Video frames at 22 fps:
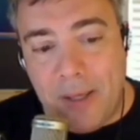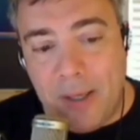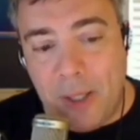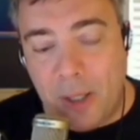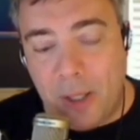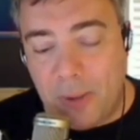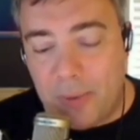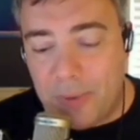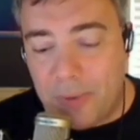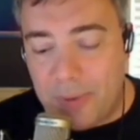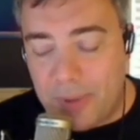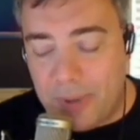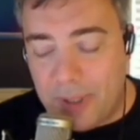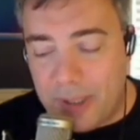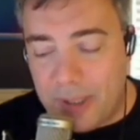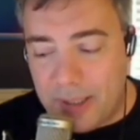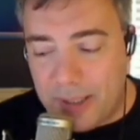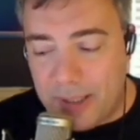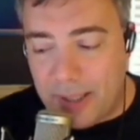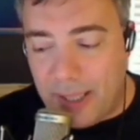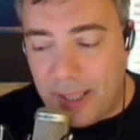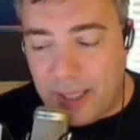you know,
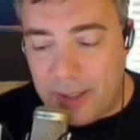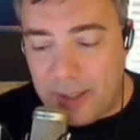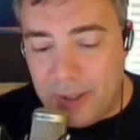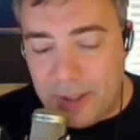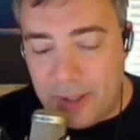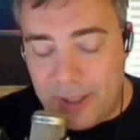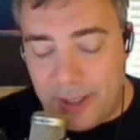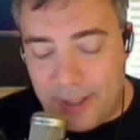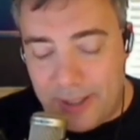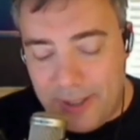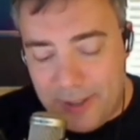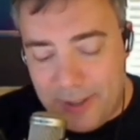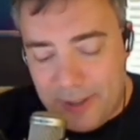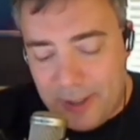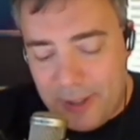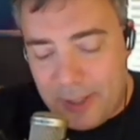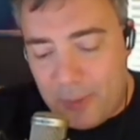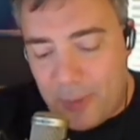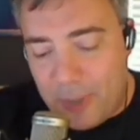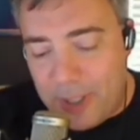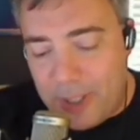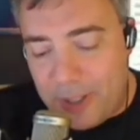I looked at you
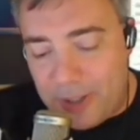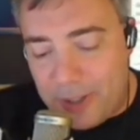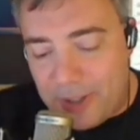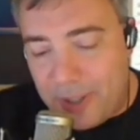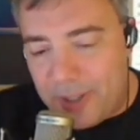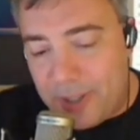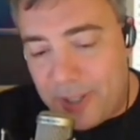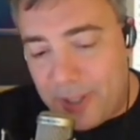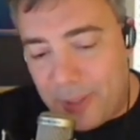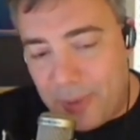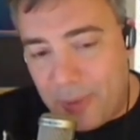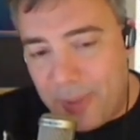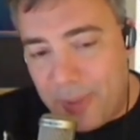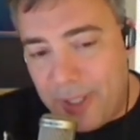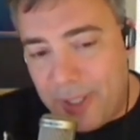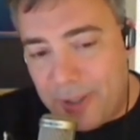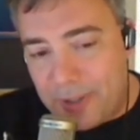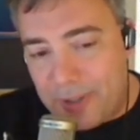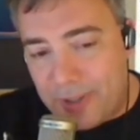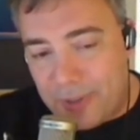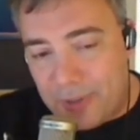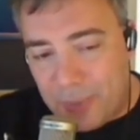look at Windows and you say, well,
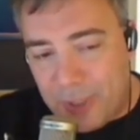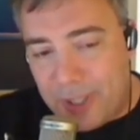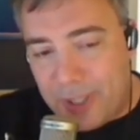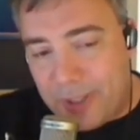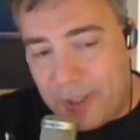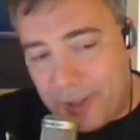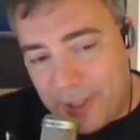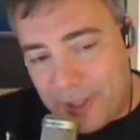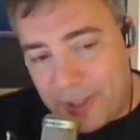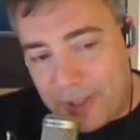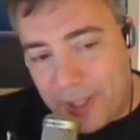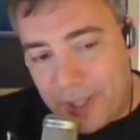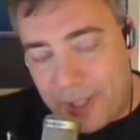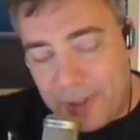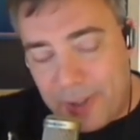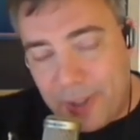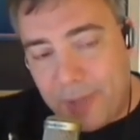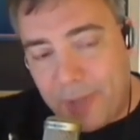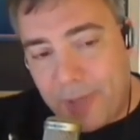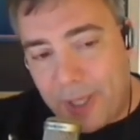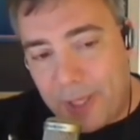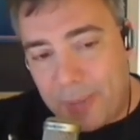Windows is Windows. That's
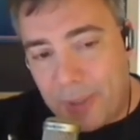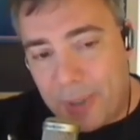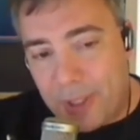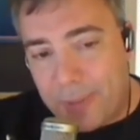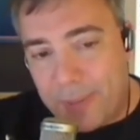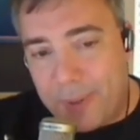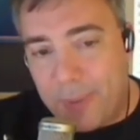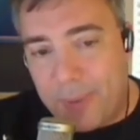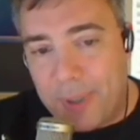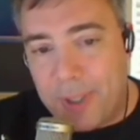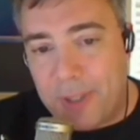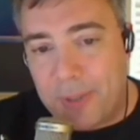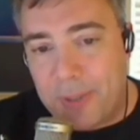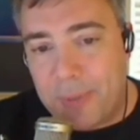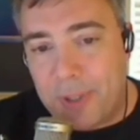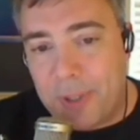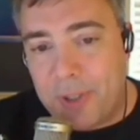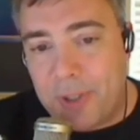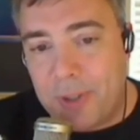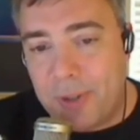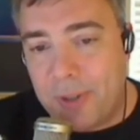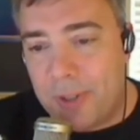nice. You could write a book about
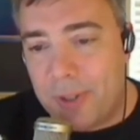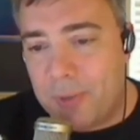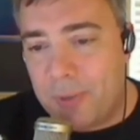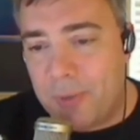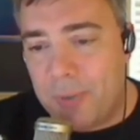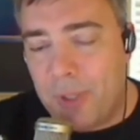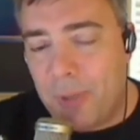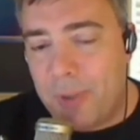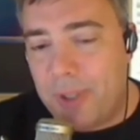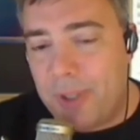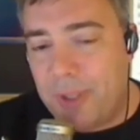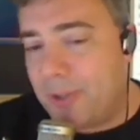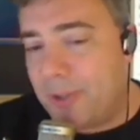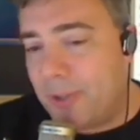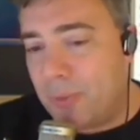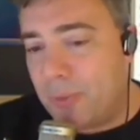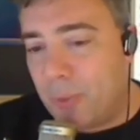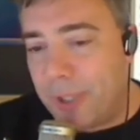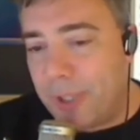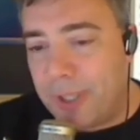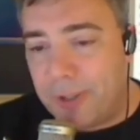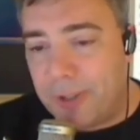Windows, but the truth is, no one
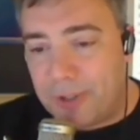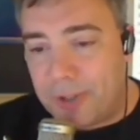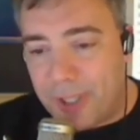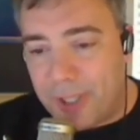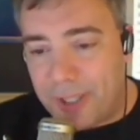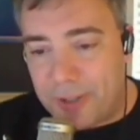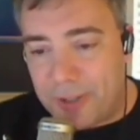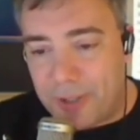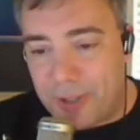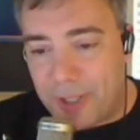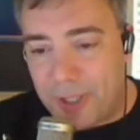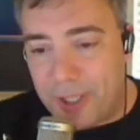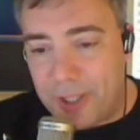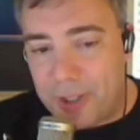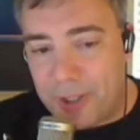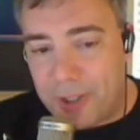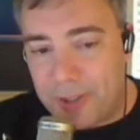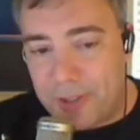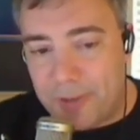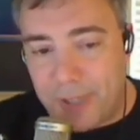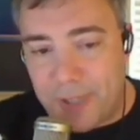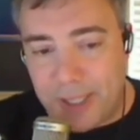uses Windows in
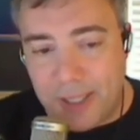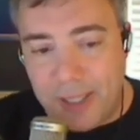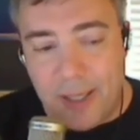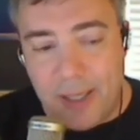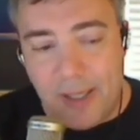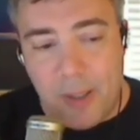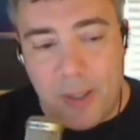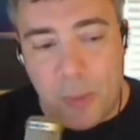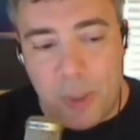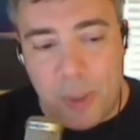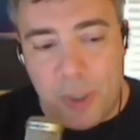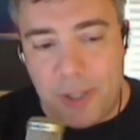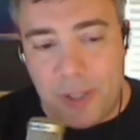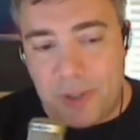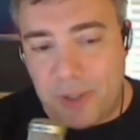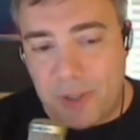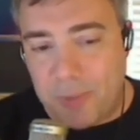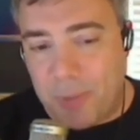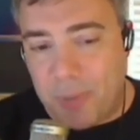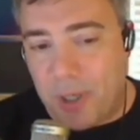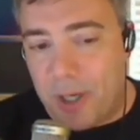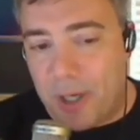isolation, right?
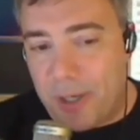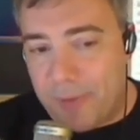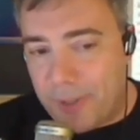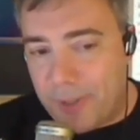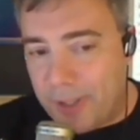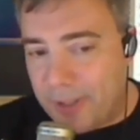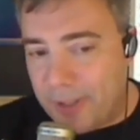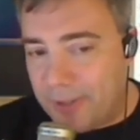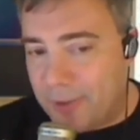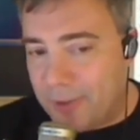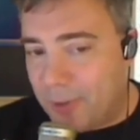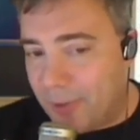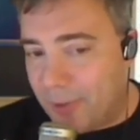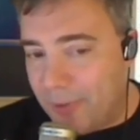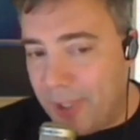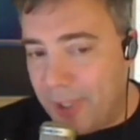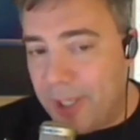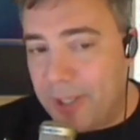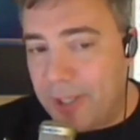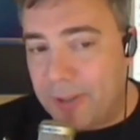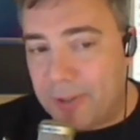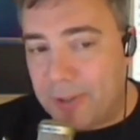Windows is part of a sort
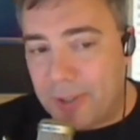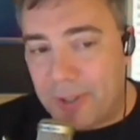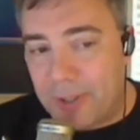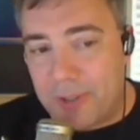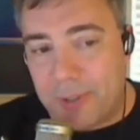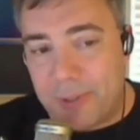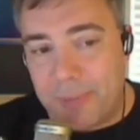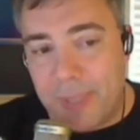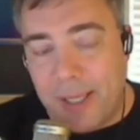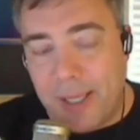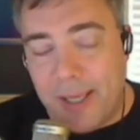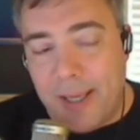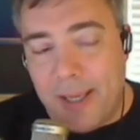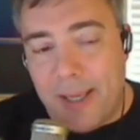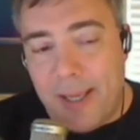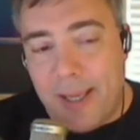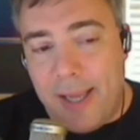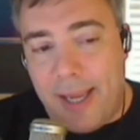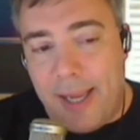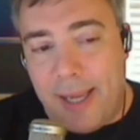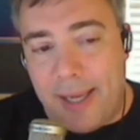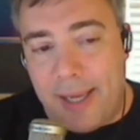of an yeah, ecosystem, of
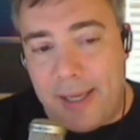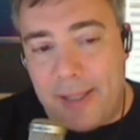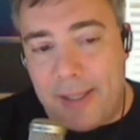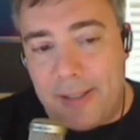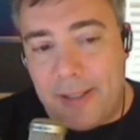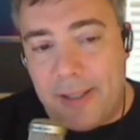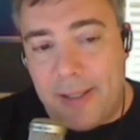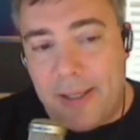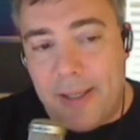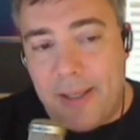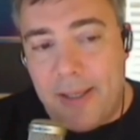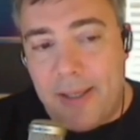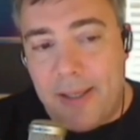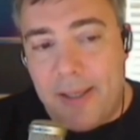course. And